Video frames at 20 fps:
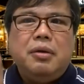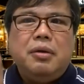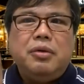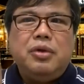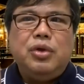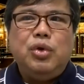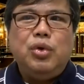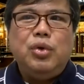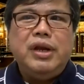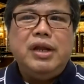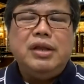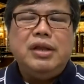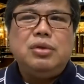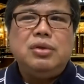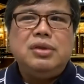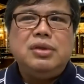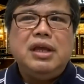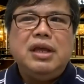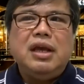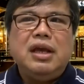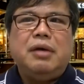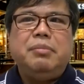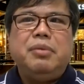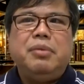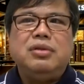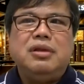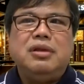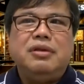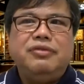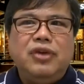you need to think
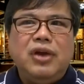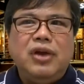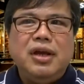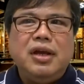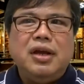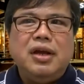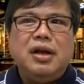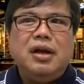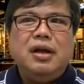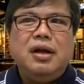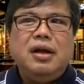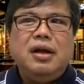about the finger,